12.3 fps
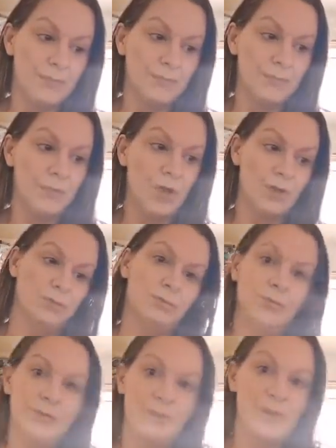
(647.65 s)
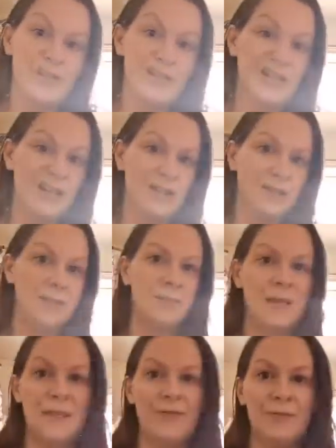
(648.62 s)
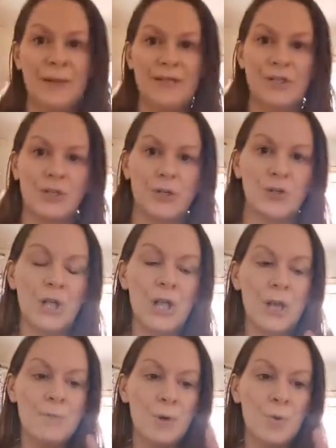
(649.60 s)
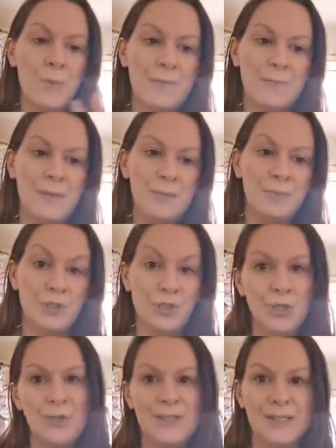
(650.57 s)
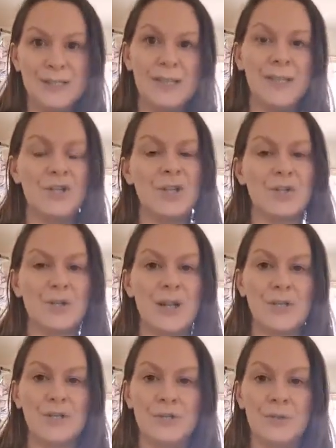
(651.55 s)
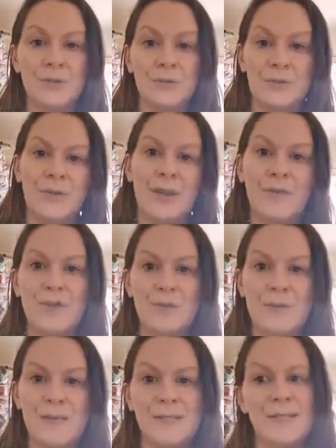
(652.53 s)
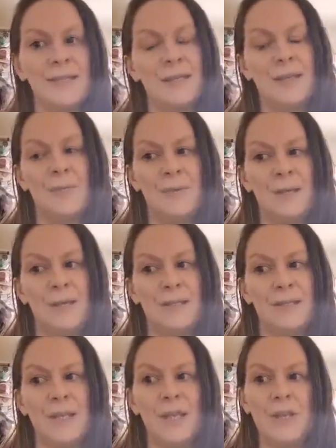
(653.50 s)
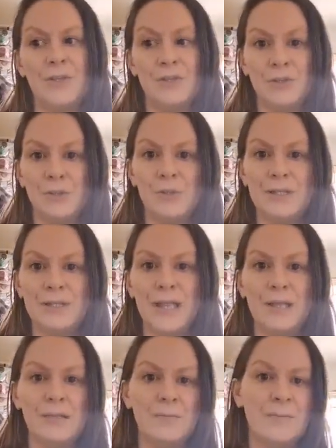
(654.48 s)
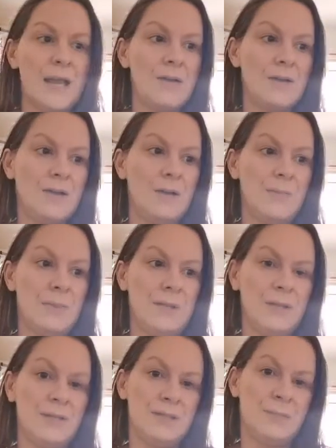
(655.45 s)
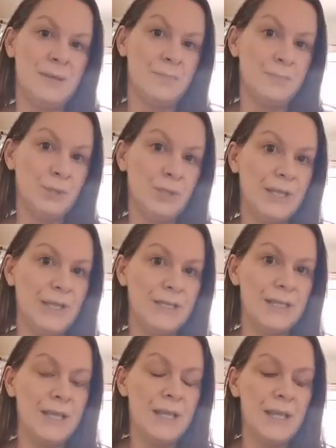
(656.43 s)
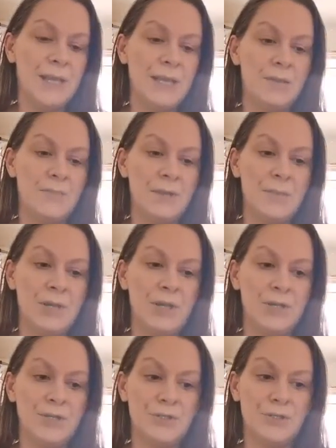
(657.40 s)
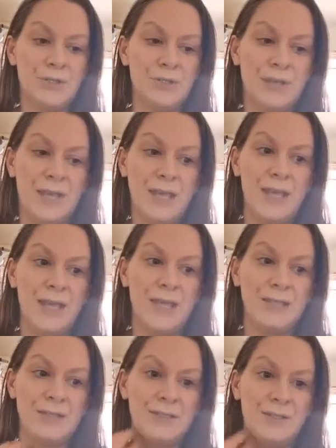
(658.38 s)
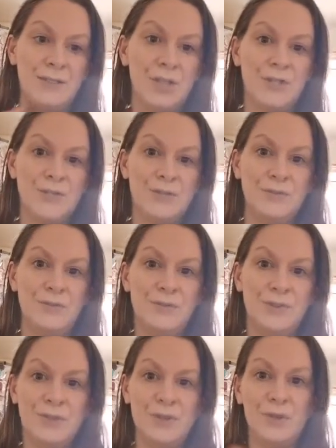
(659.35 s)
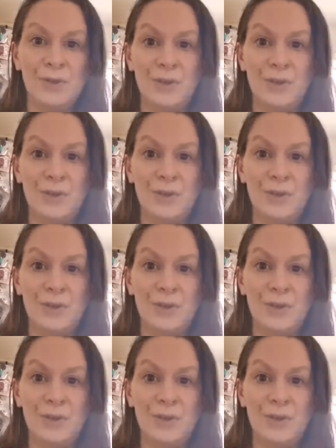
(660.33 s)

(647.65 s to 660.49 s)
not us personally, because mine never went to school, but when people choose to take their children out of school for various reasons, it can be because the school is letting them down, it can be because they're being bullied, it can be because there's other